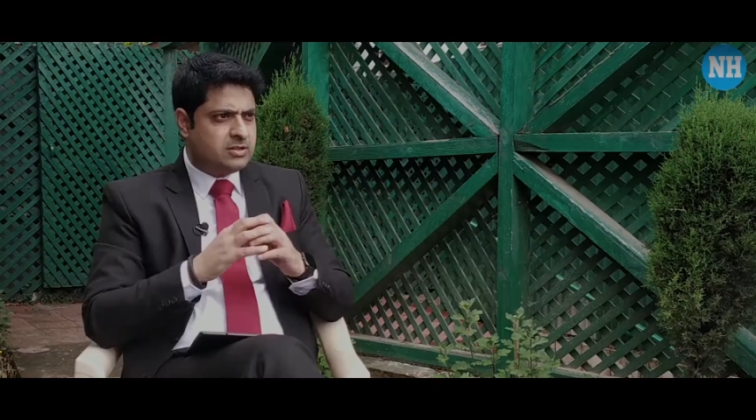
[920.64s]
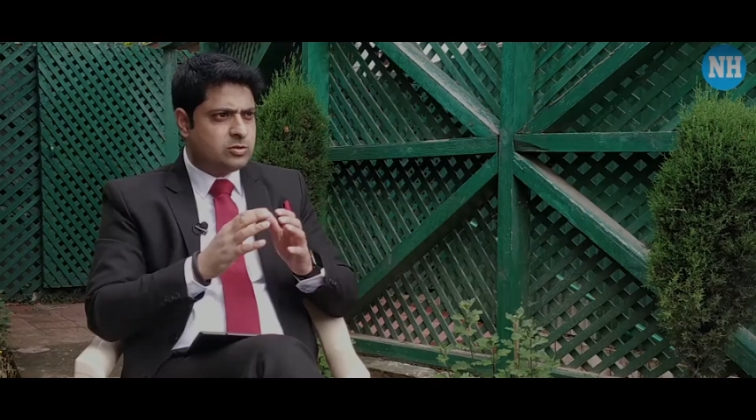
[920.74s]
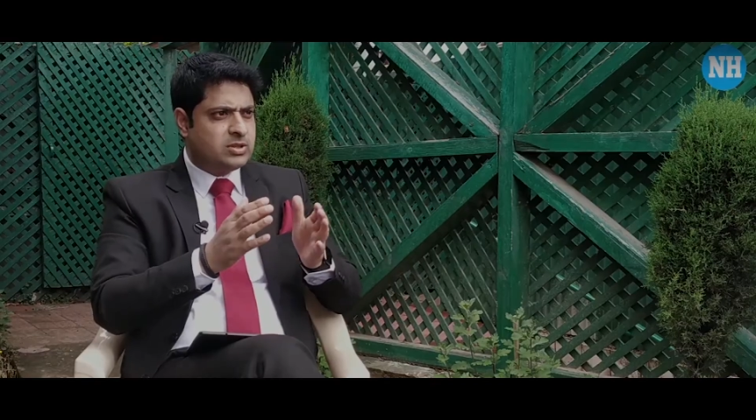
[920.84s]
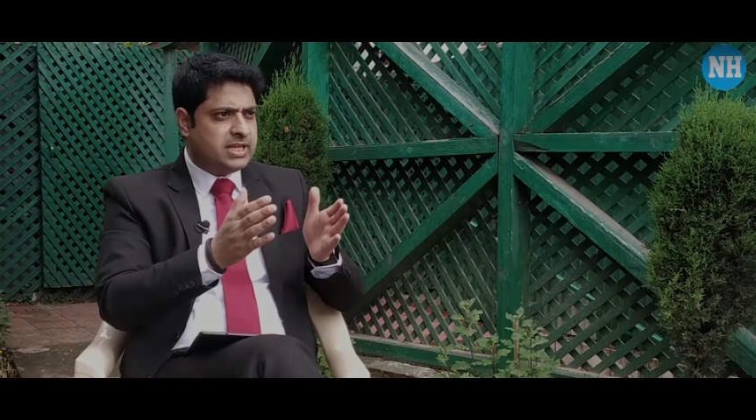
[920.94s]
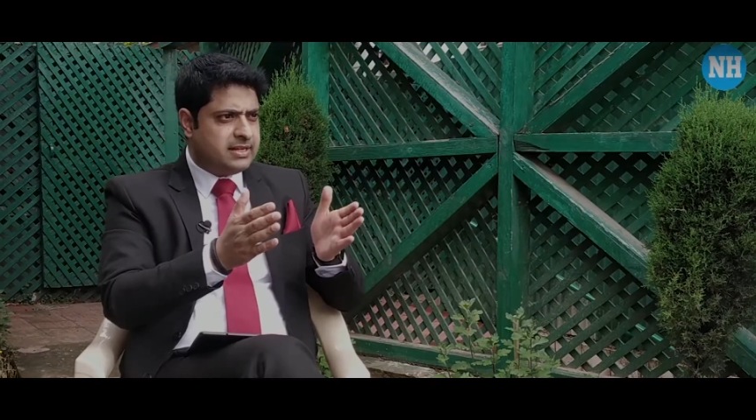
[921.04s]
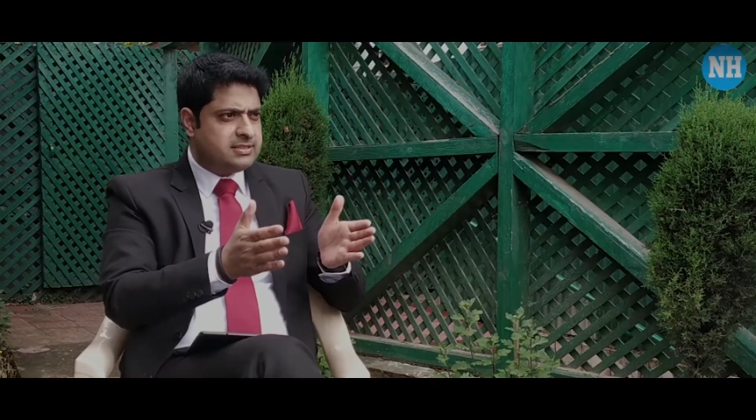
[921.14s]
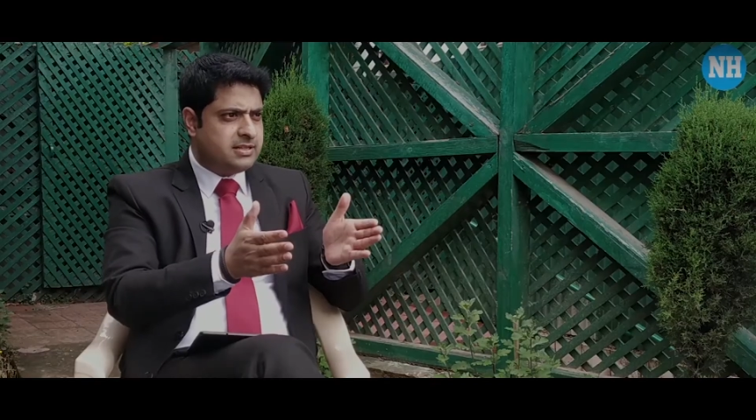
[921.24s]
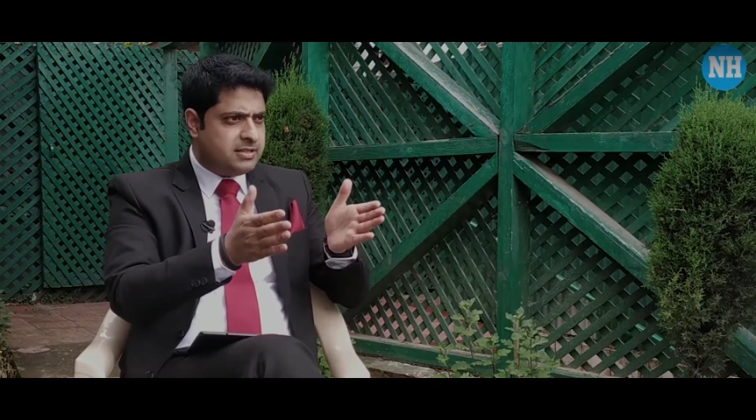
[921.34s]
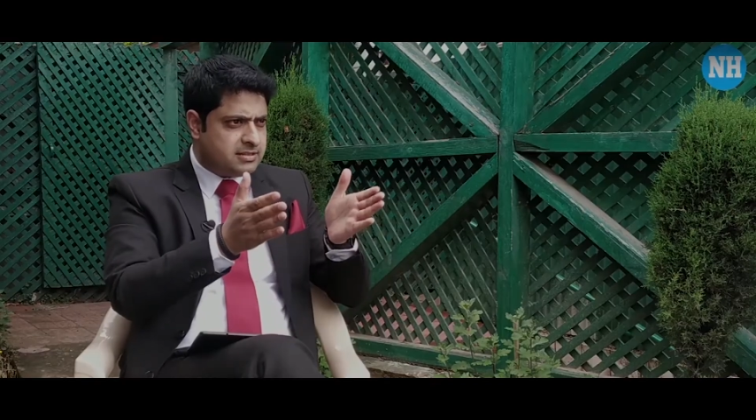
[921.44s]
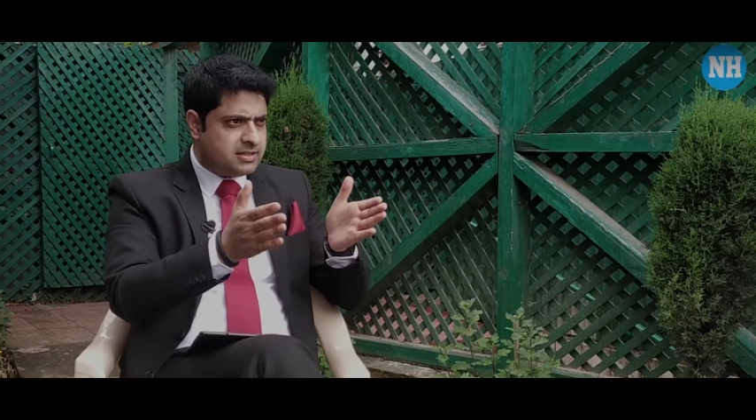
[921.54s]
So there is a
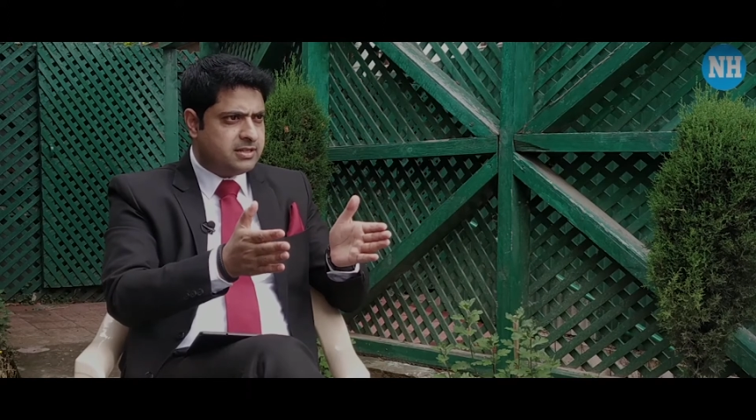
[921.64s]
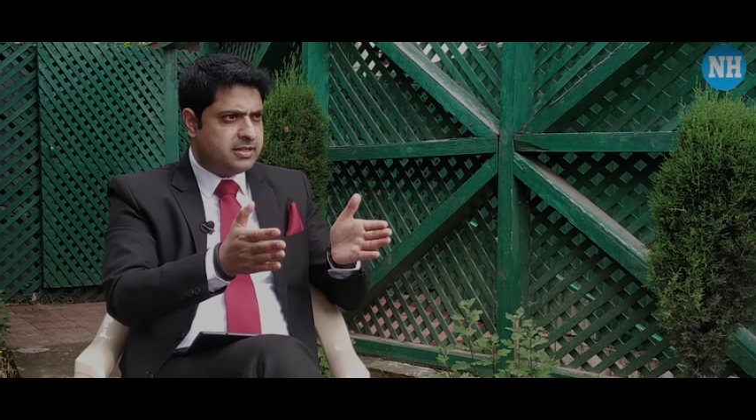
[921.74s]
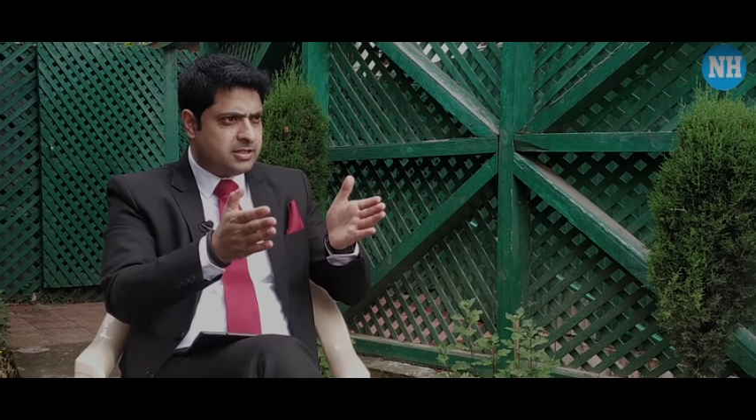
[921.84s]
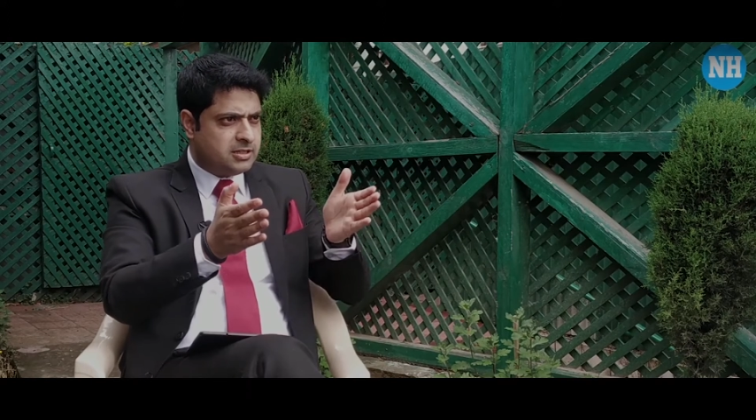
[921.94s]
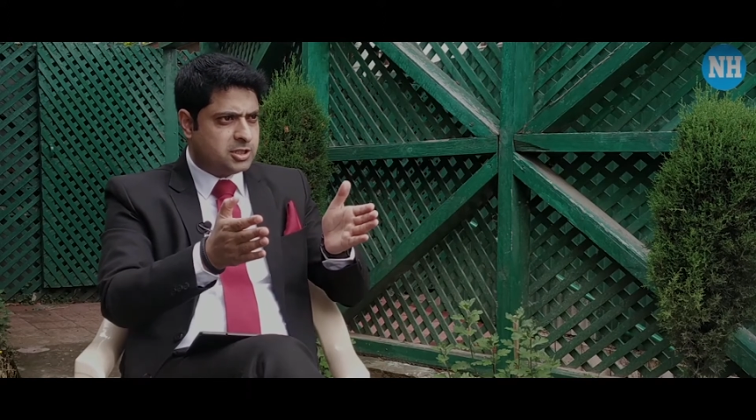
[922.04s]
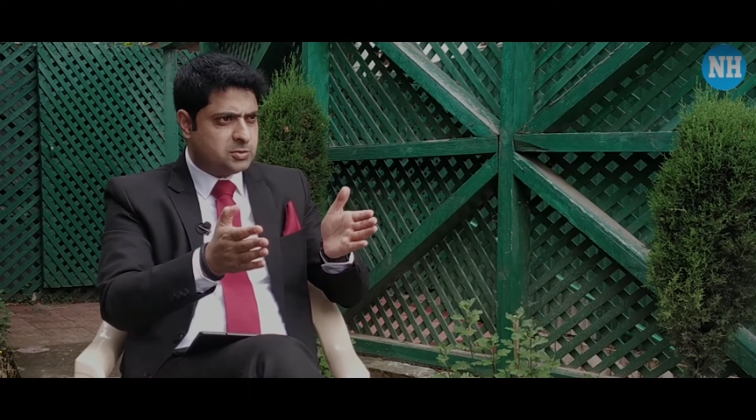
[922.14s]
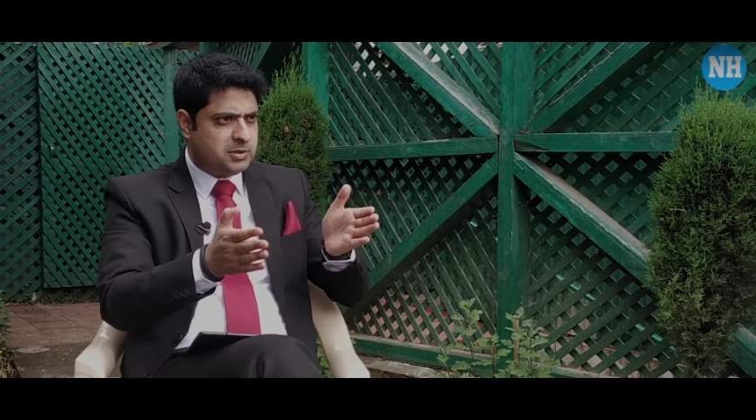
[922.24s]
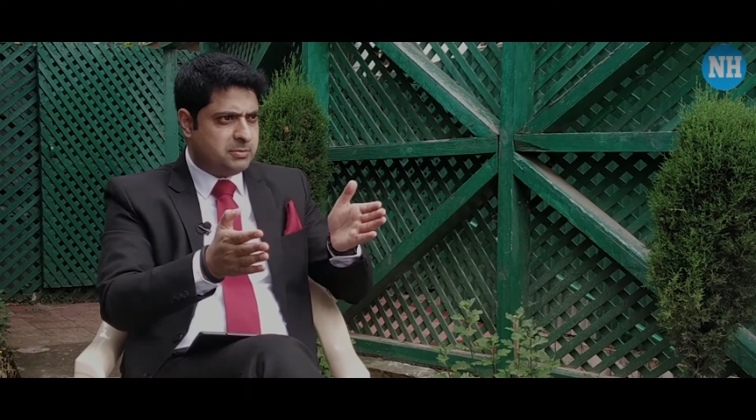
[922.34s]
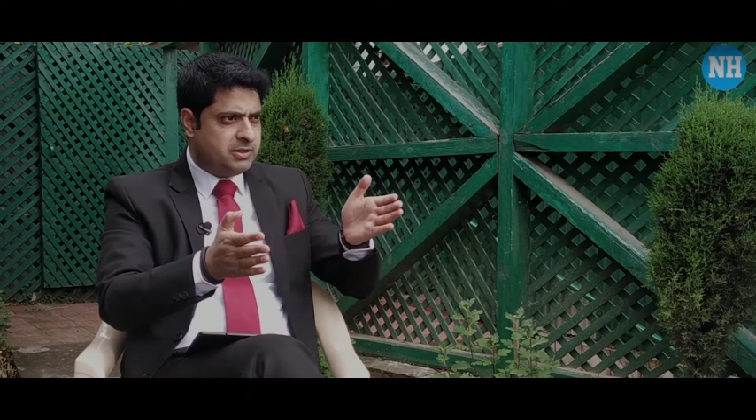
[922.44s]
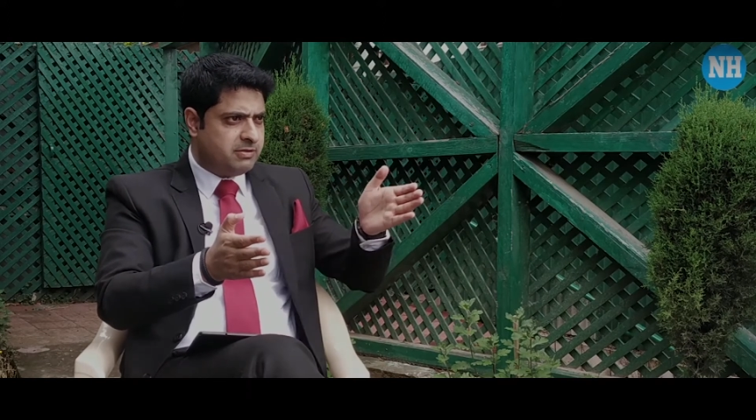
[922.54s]
disconnect in
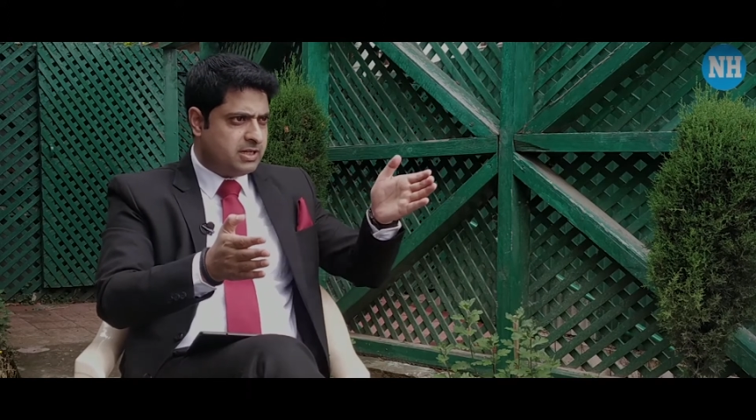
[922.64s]
Kashmir between